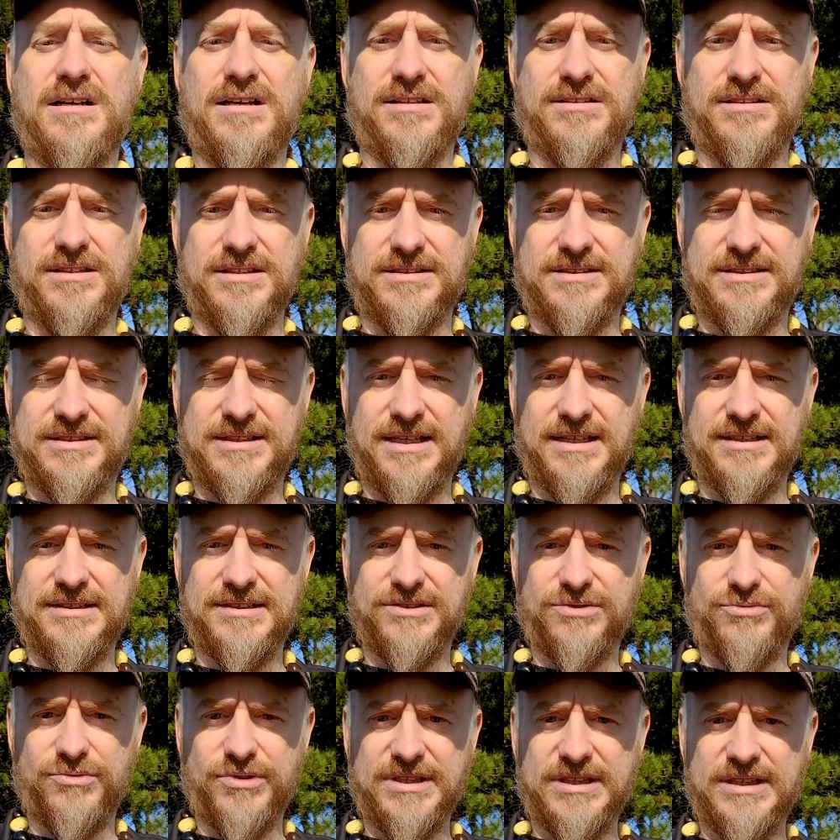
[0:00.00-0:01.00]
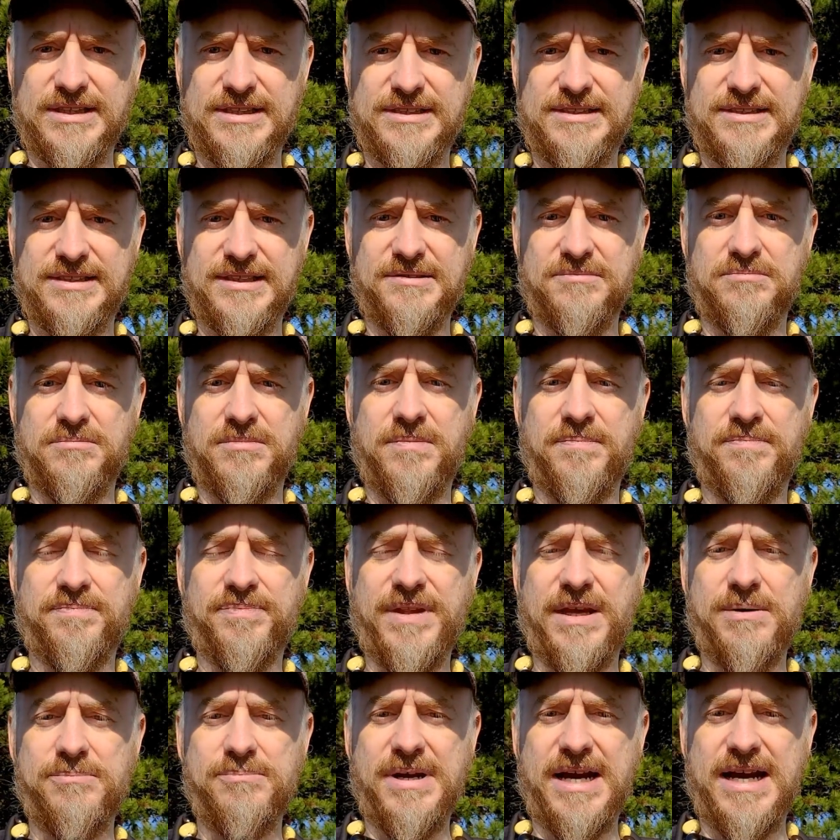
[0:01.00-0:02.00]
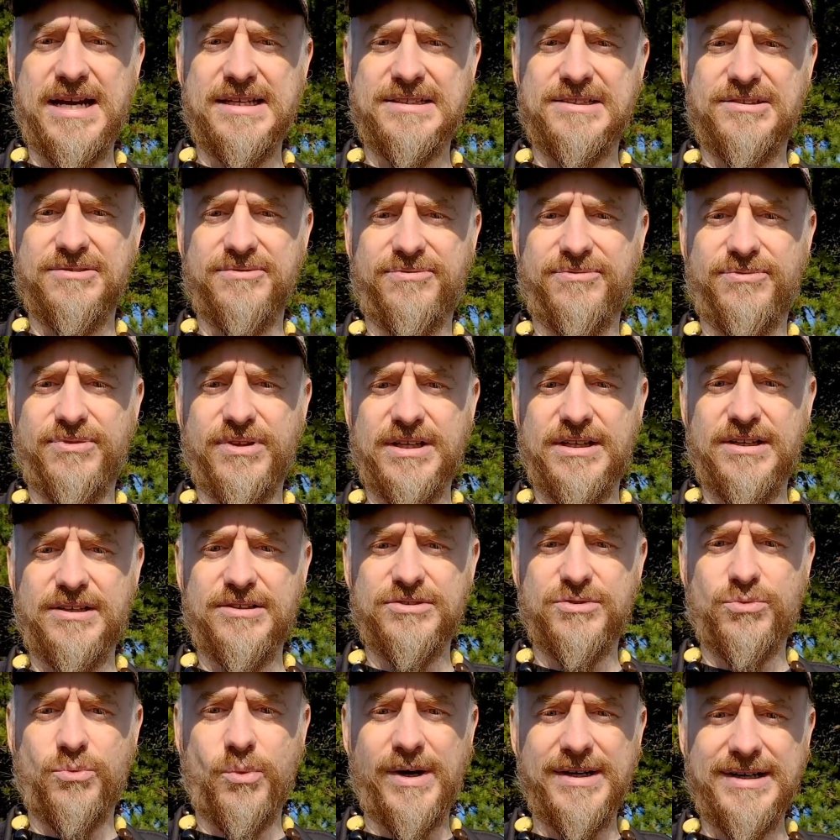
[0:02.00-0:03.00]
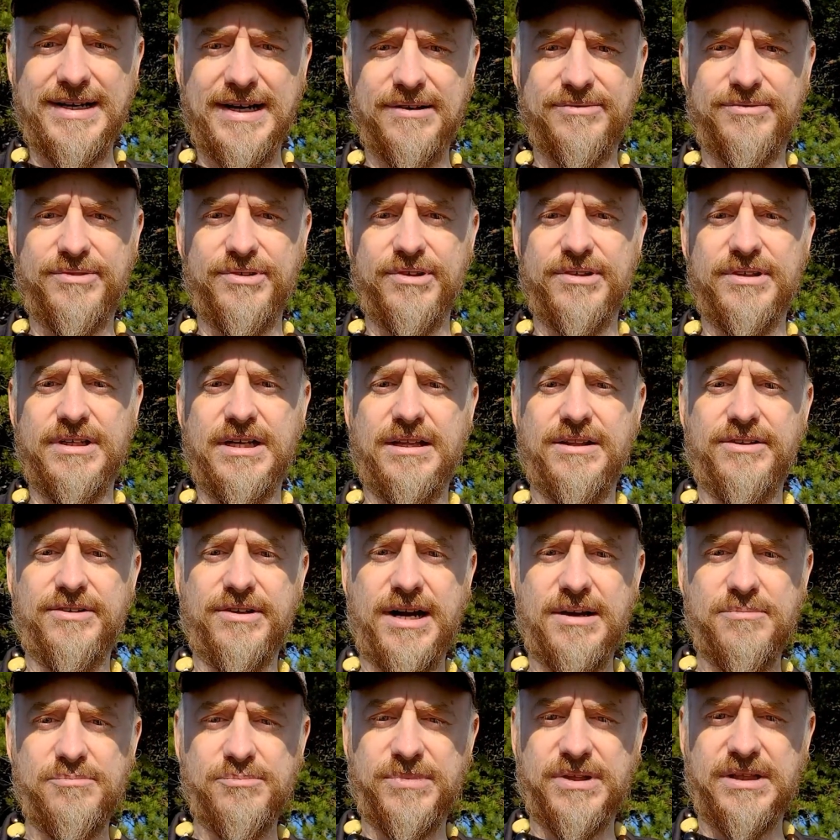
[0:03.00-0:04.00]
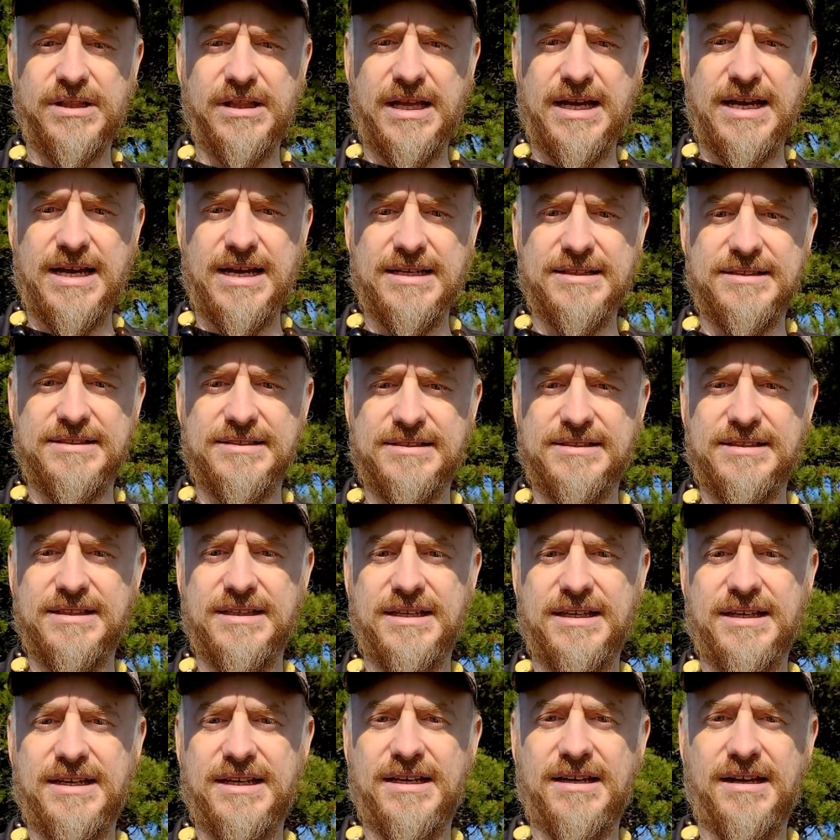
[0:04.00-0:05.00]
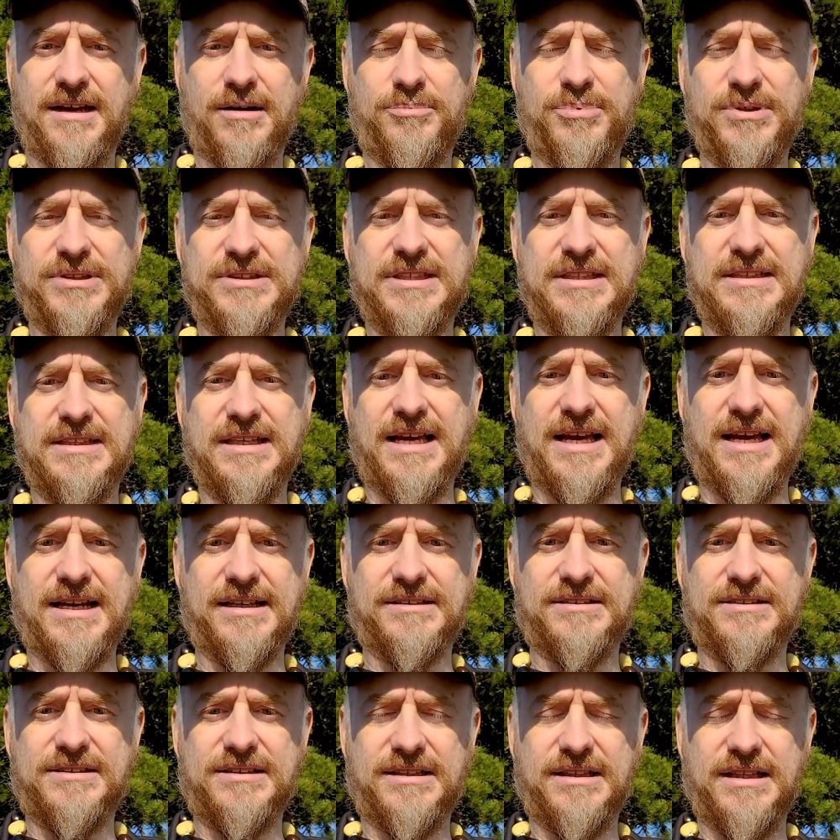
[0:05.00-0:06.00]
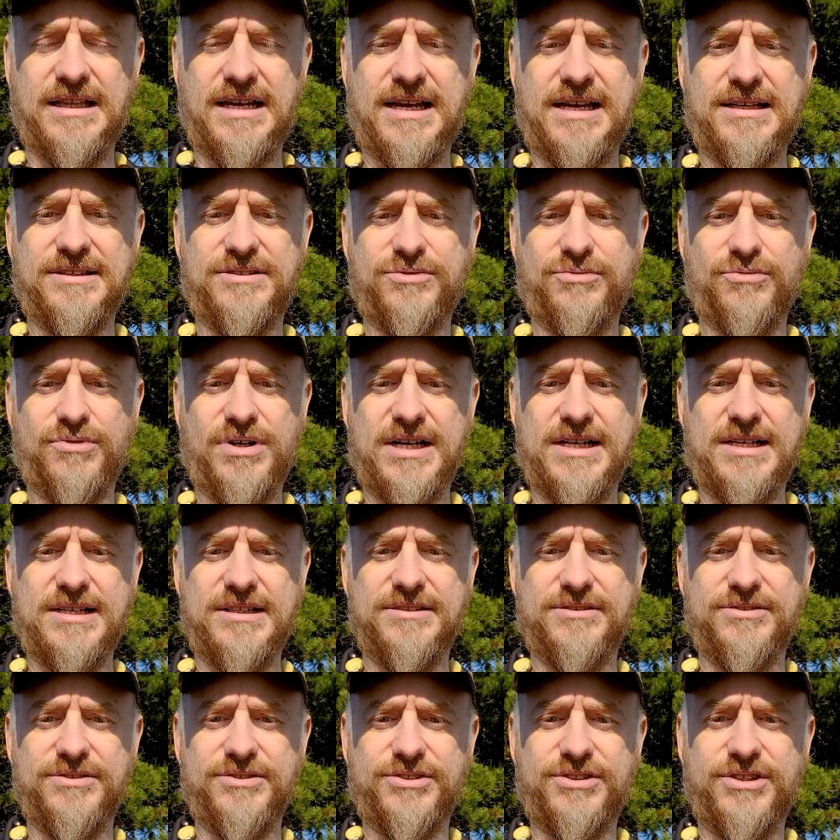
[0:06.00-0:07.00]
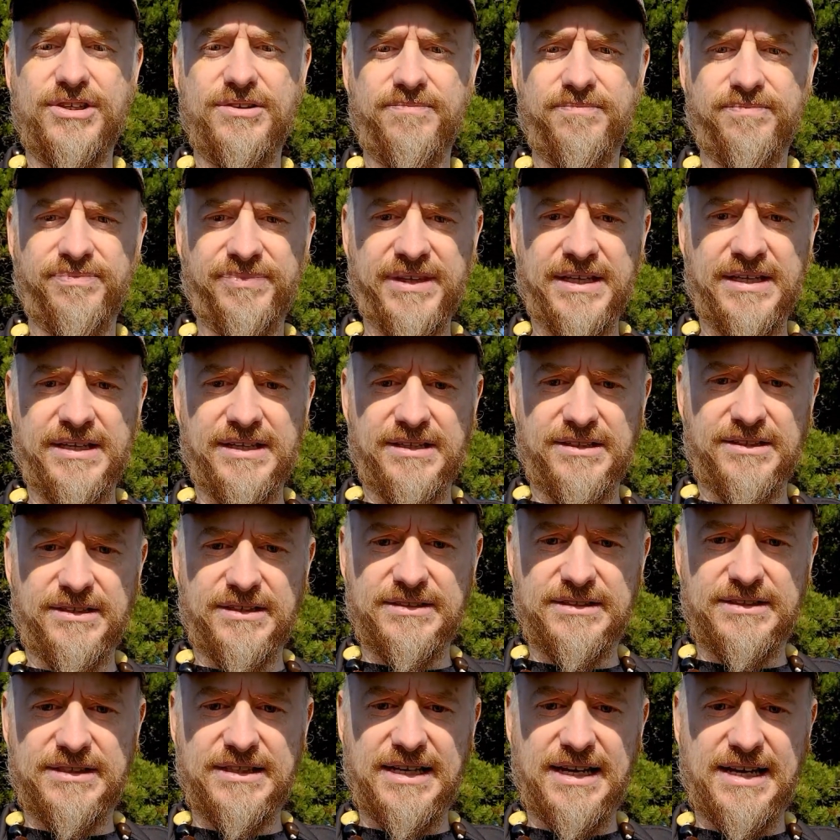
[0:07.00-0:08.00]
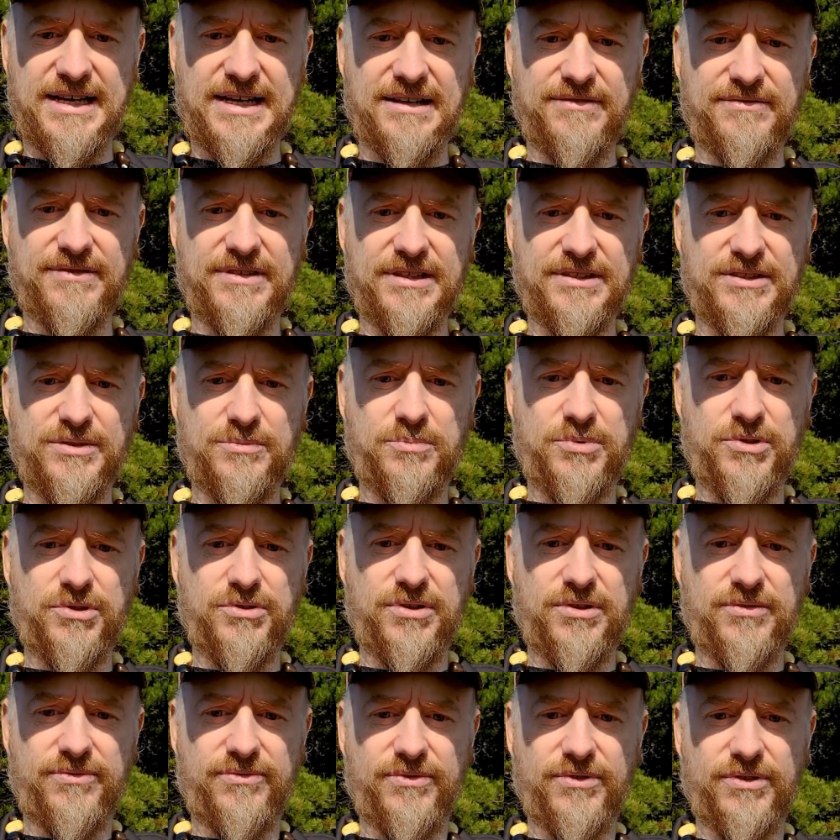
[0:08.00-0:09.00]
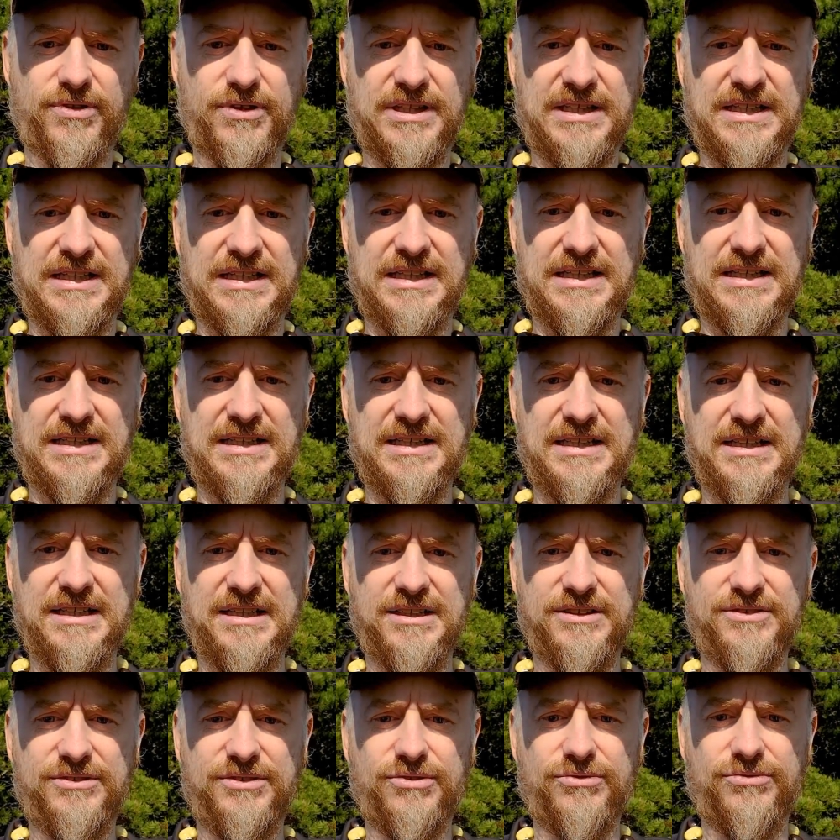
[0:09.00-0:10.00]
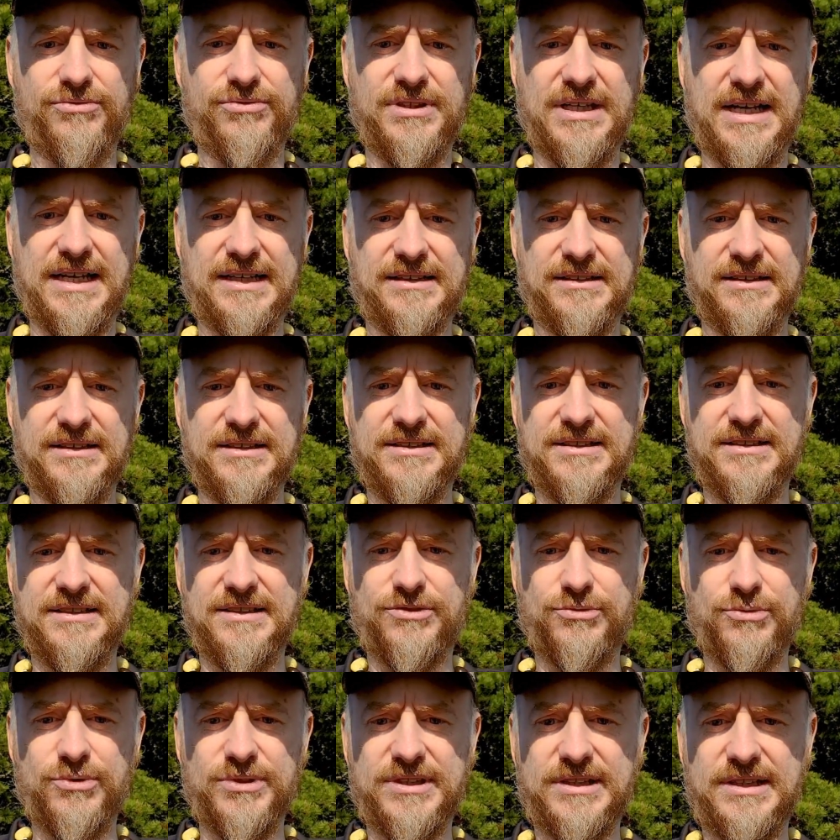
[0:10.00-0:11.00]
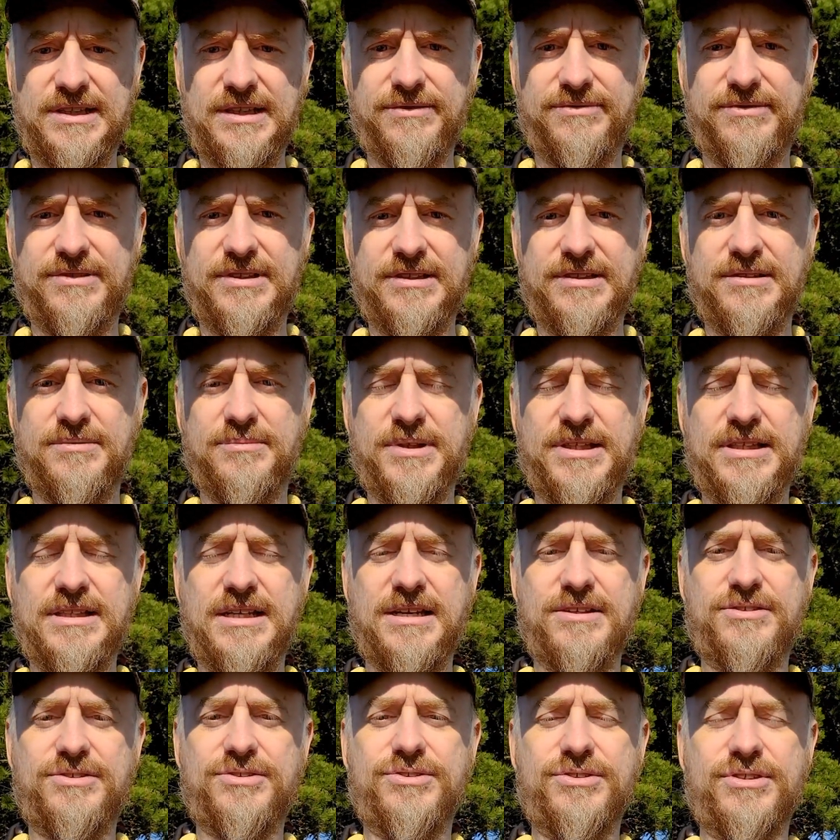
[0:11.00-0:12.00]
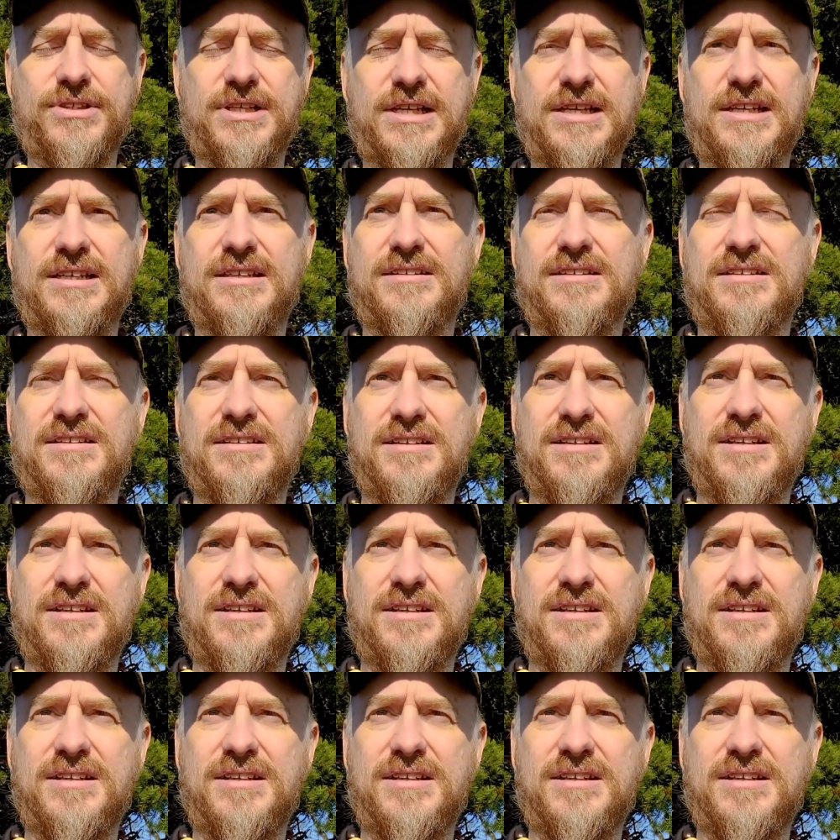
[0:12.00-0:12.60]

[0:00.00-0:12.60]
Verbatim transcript: The sun is releasing massive flares one after another, M class up into the X class range. You can see I have this beautiful new necklace. This was gifted to me yesterday